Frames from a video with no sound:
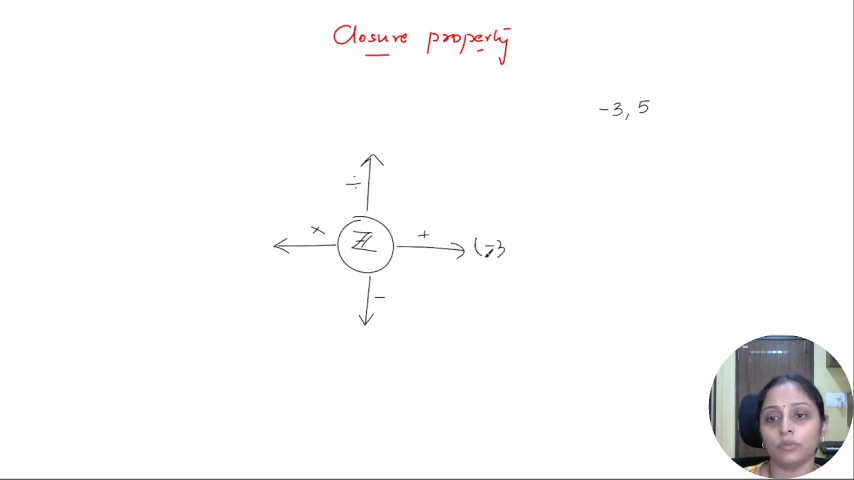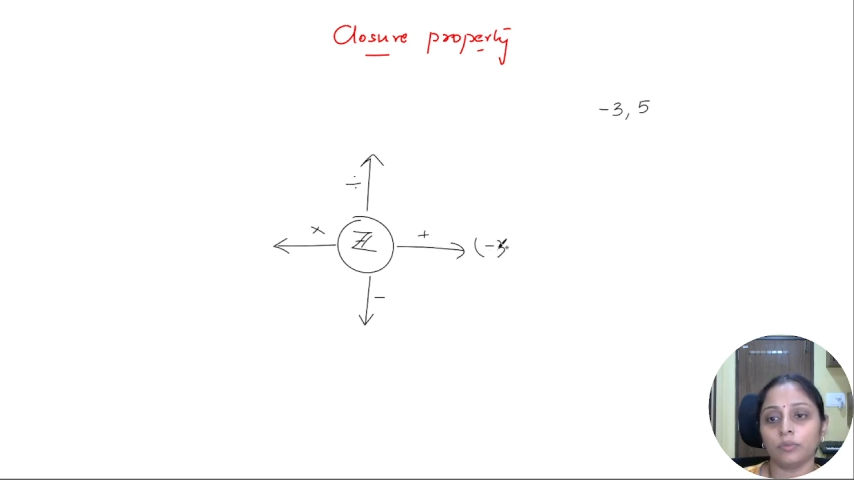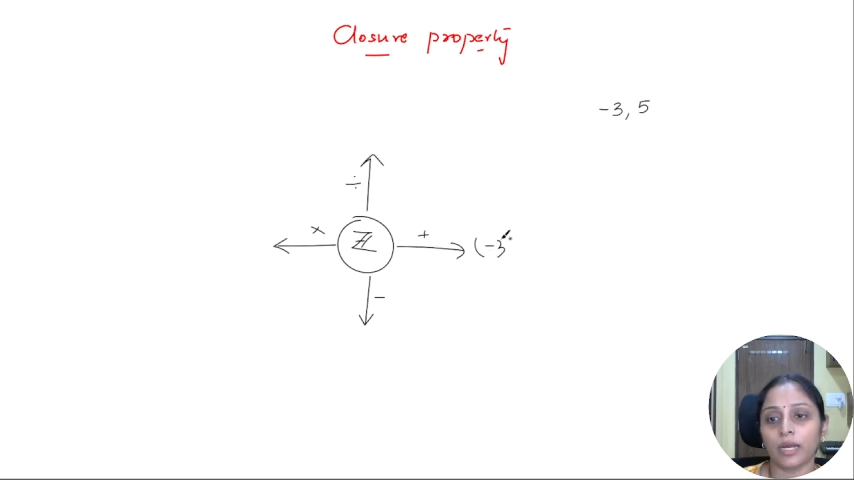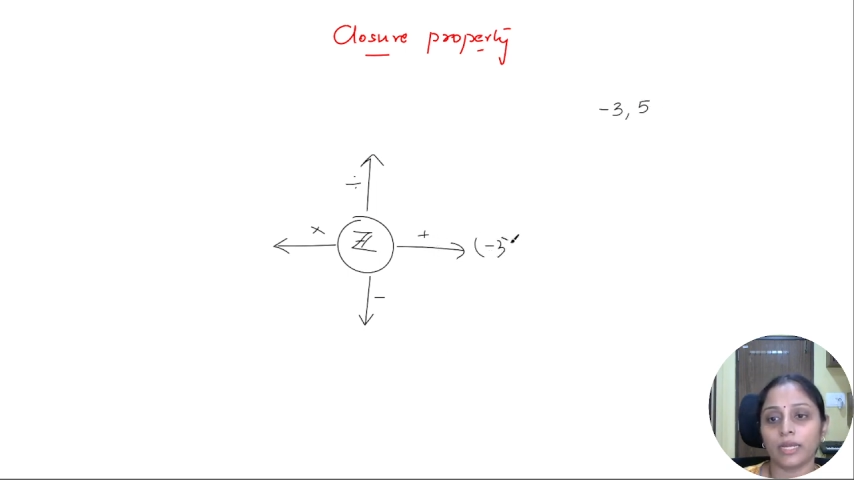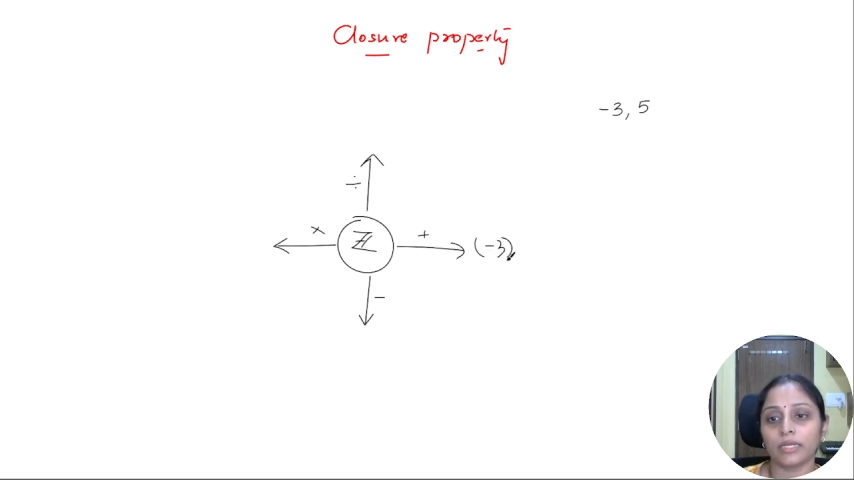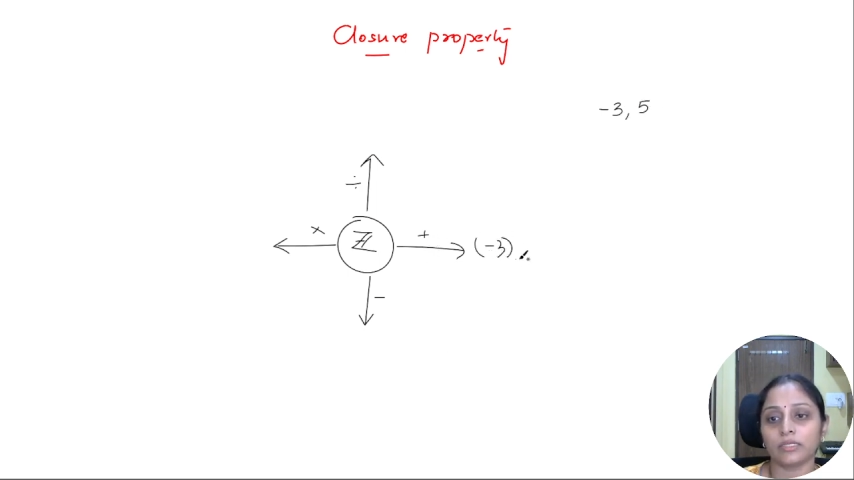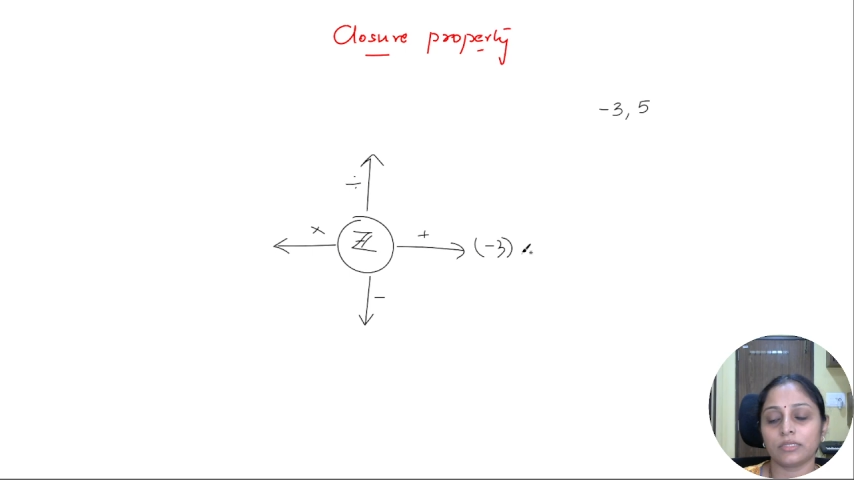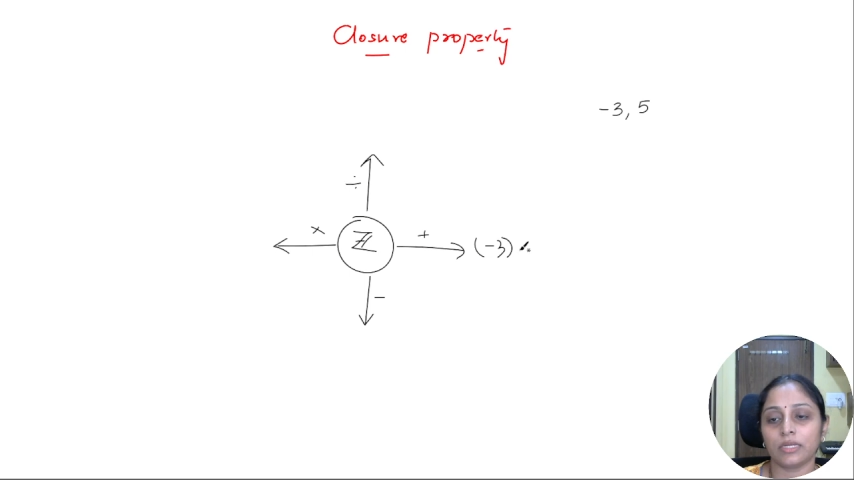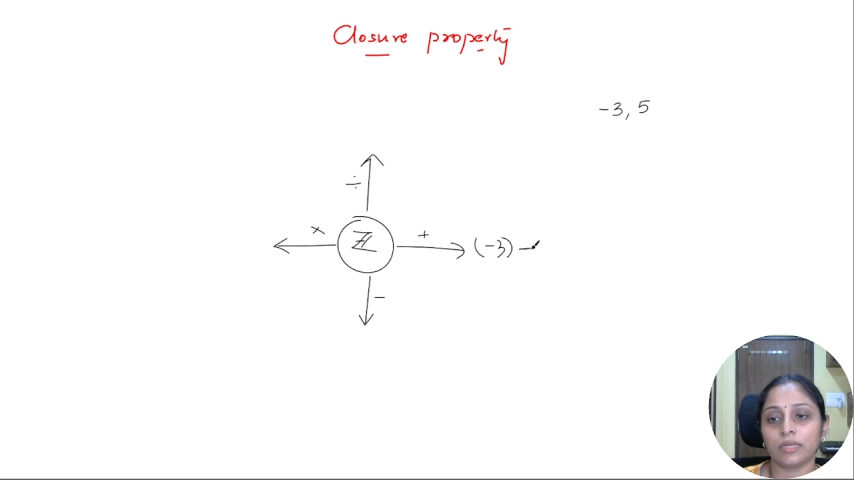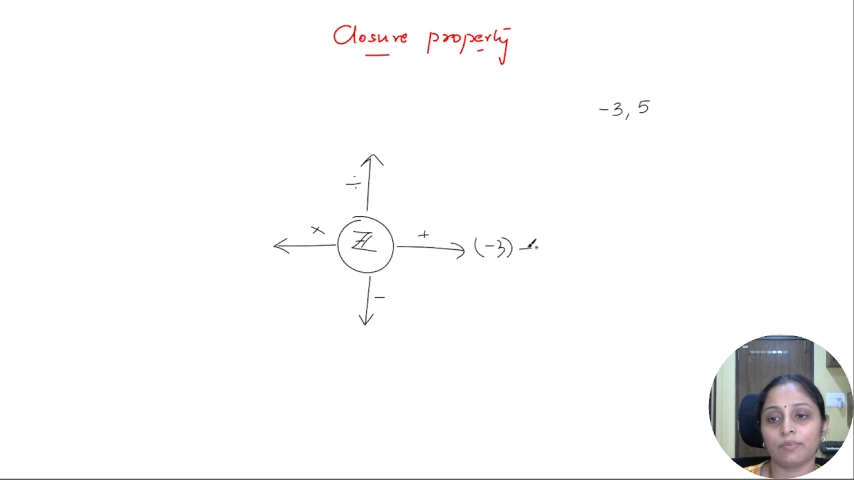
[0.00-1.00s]
minus
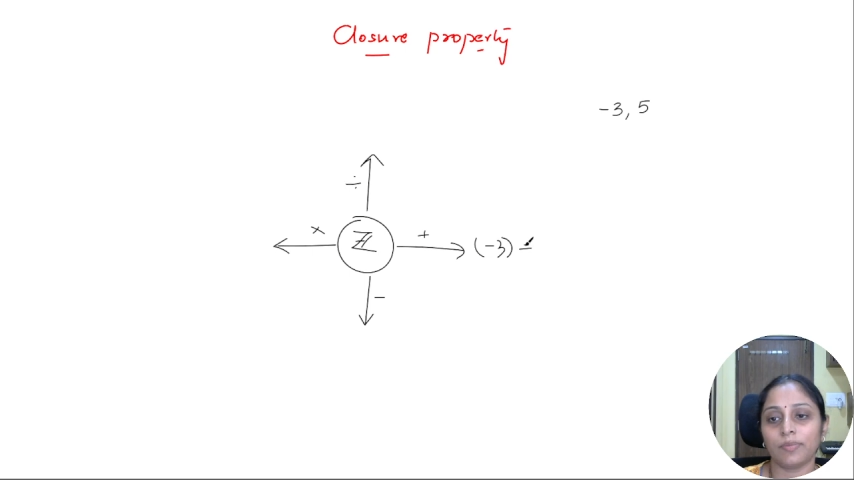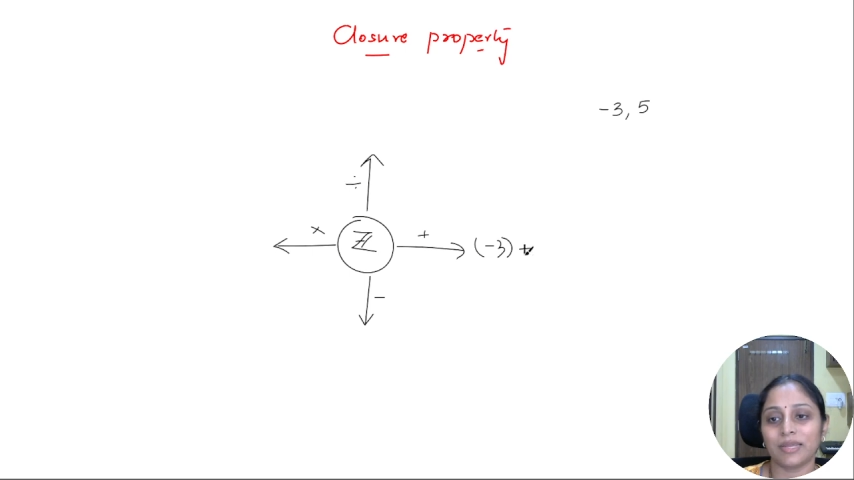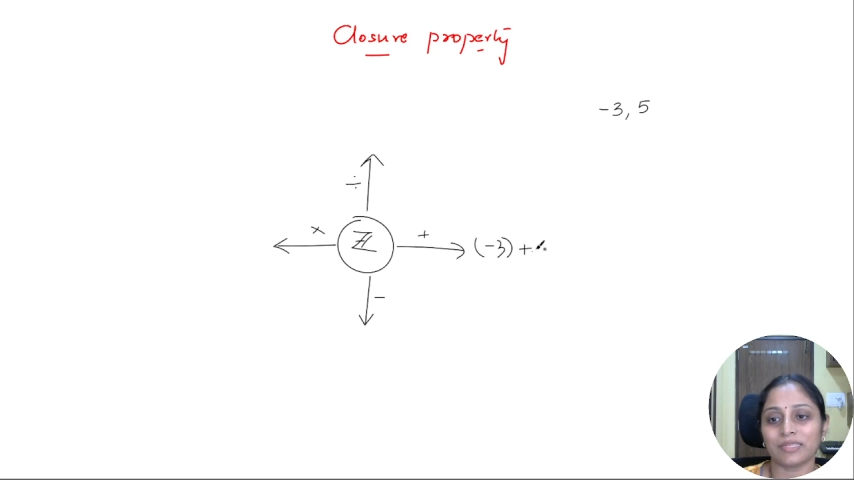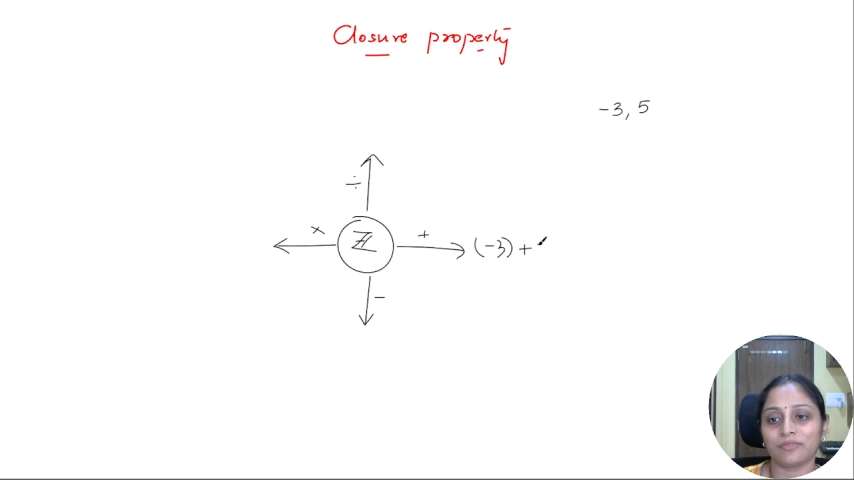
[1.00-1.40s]
3 plus